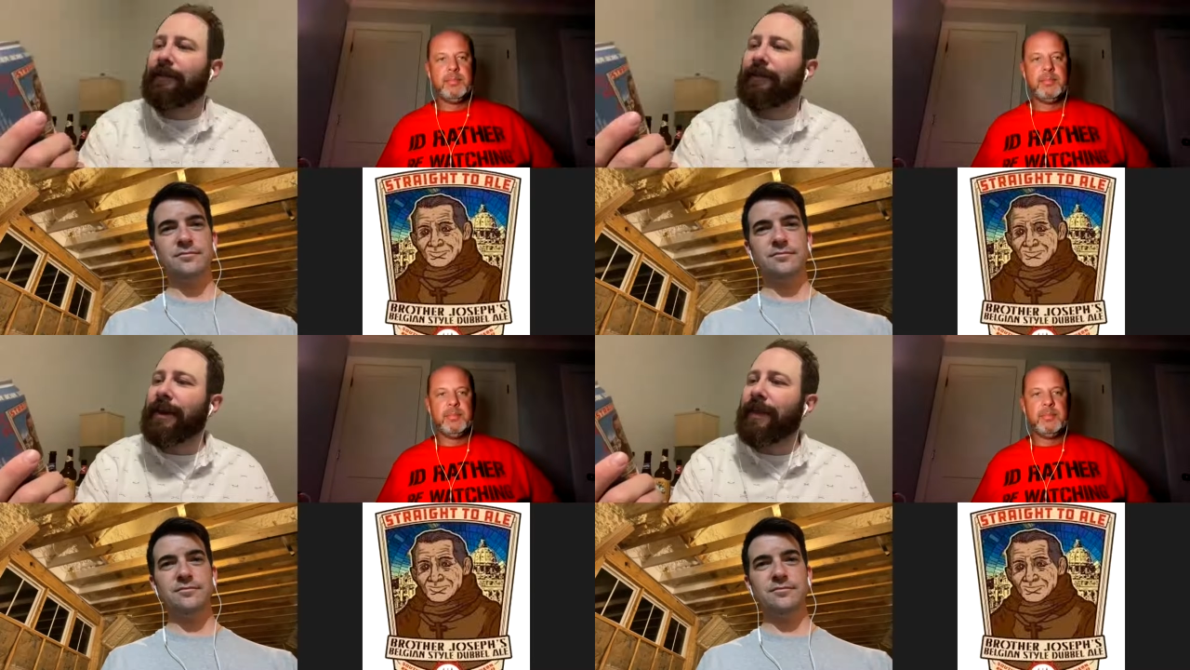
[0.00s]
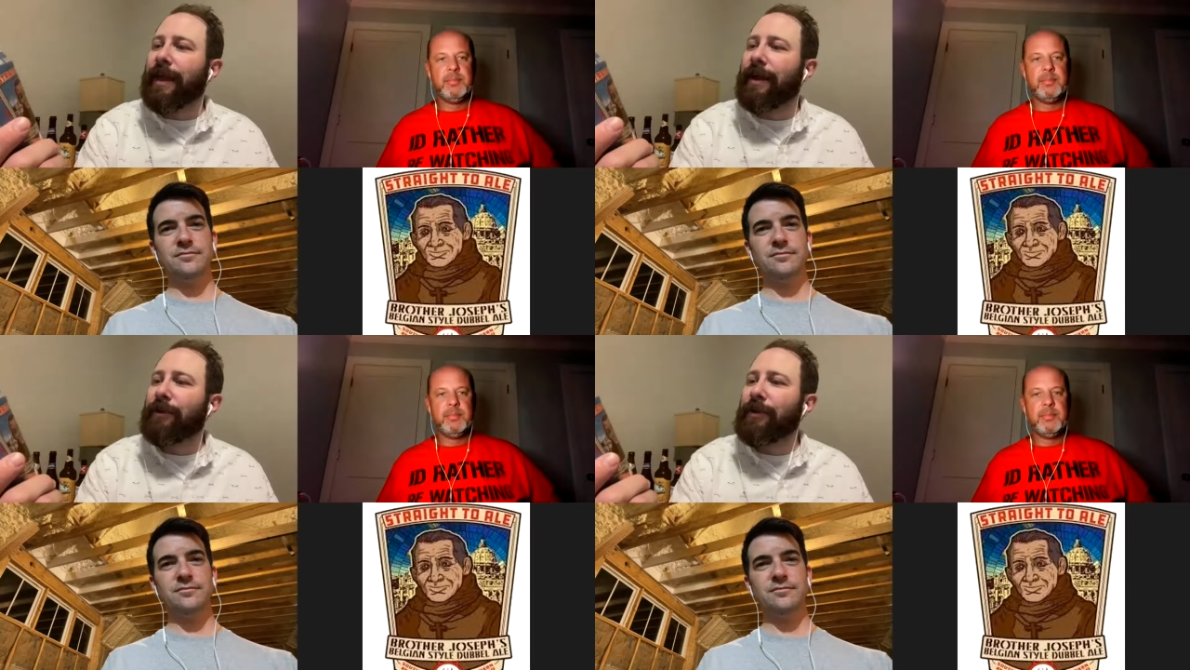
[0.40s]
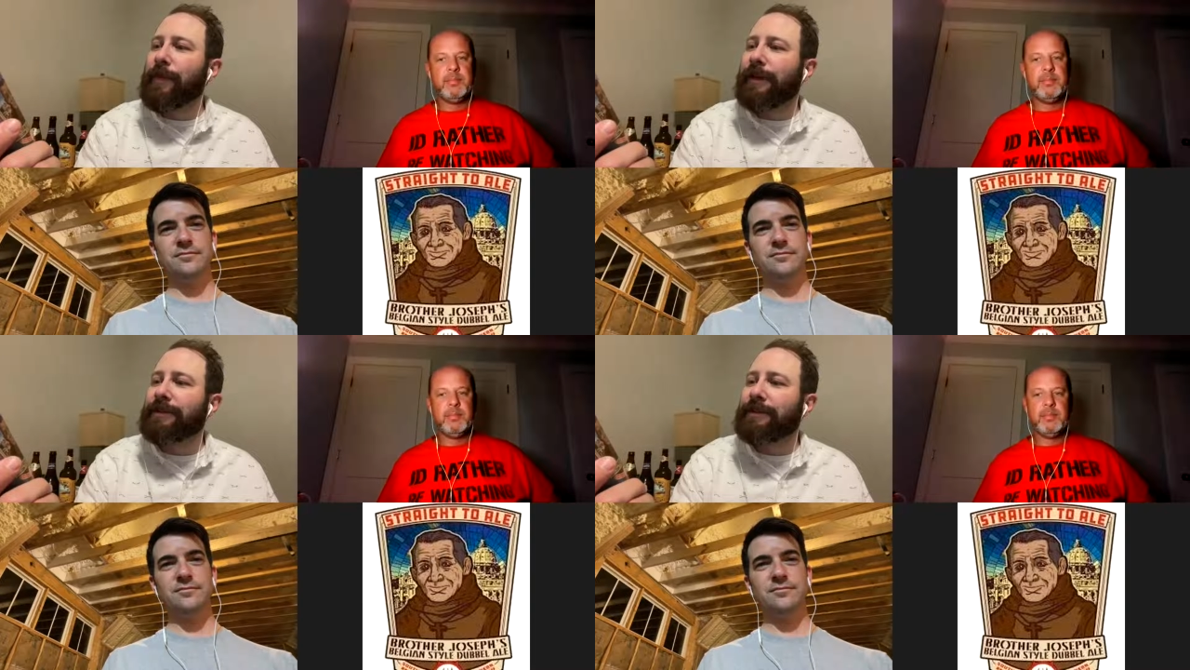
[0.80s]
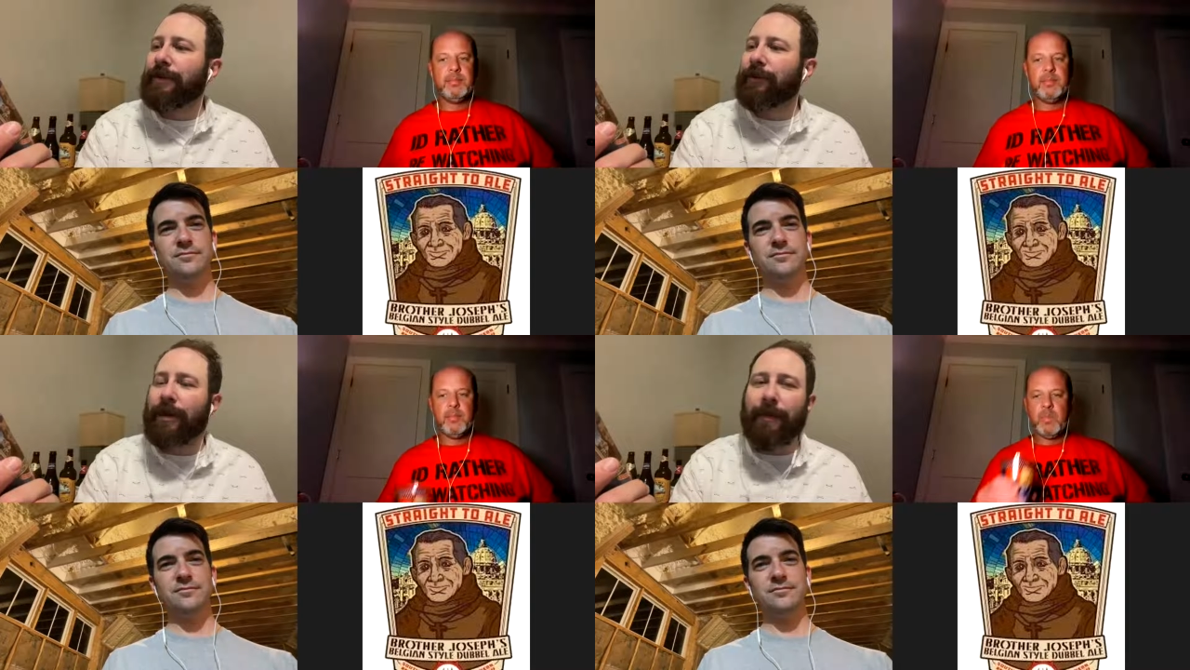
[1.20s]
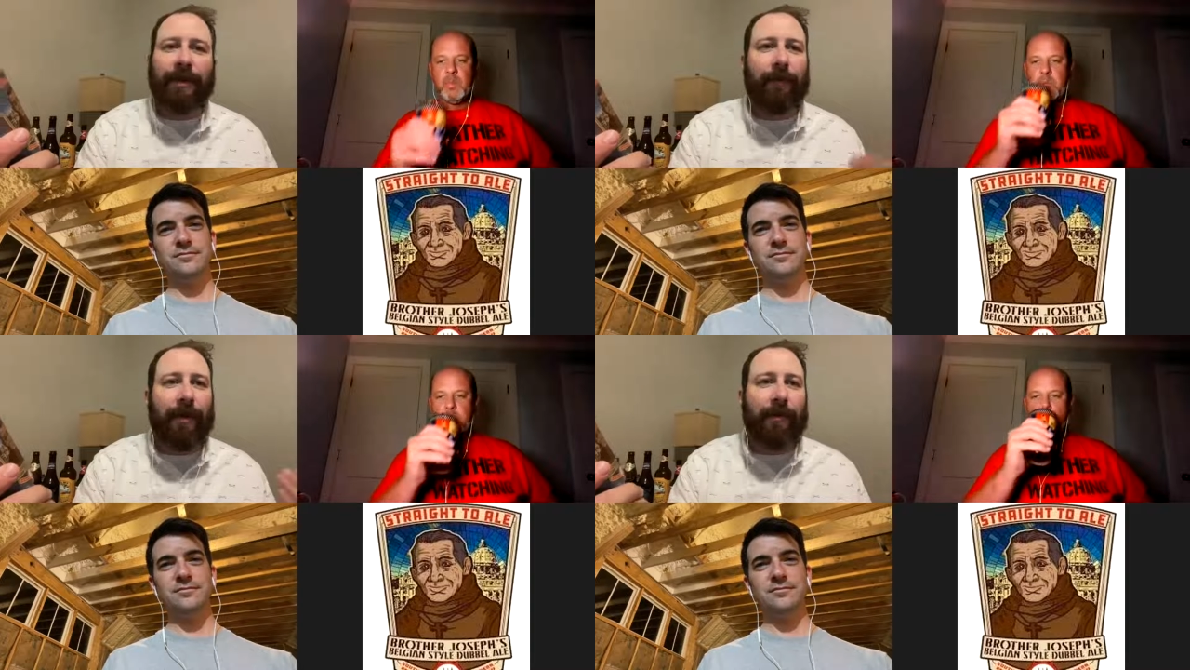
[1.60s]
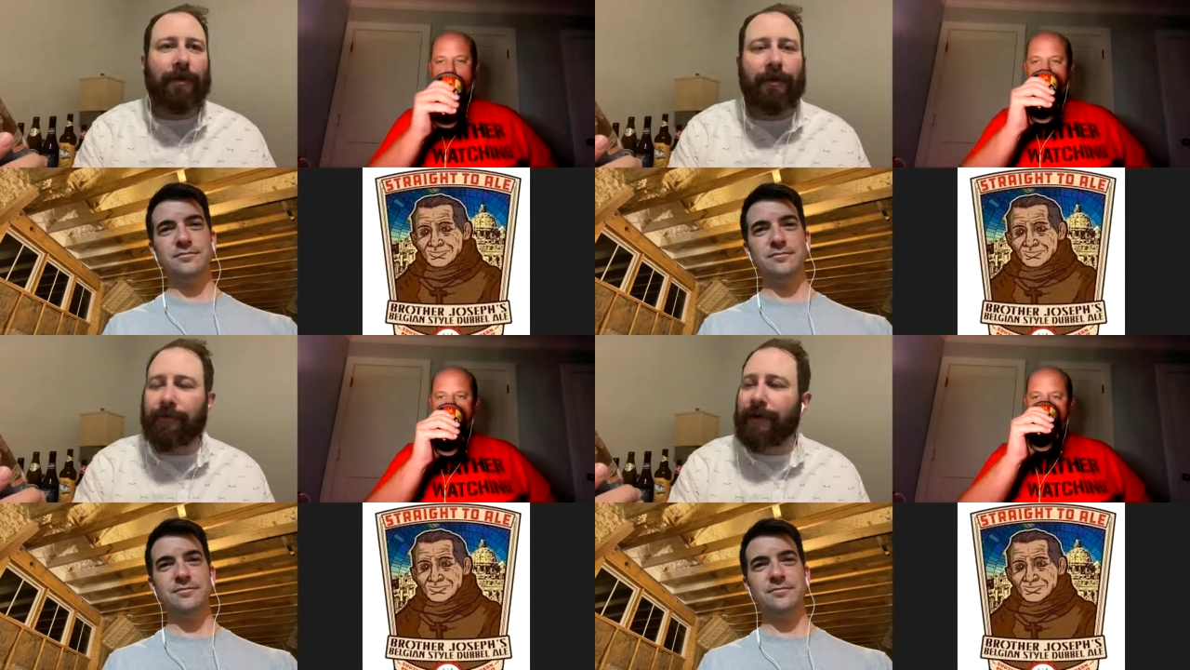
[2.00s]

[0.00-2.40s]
Speaker 1: looking at that, when you mentioned you were talking about the biblical